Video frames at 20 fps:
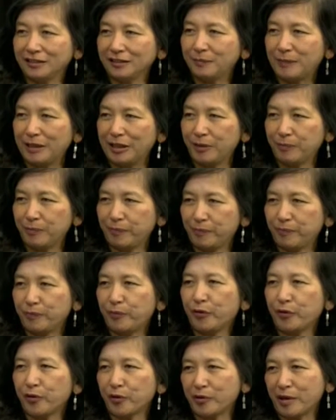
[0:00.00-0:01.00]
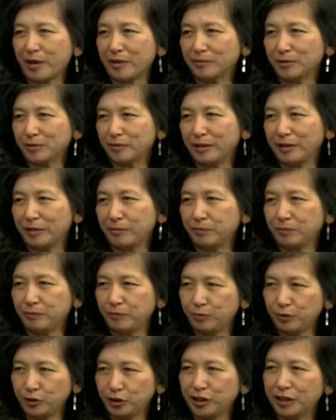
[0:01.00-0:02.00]
many programs where they're
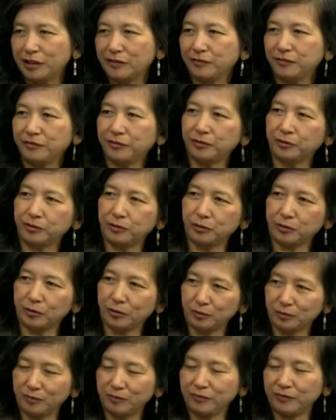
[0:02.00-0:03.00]
pushing for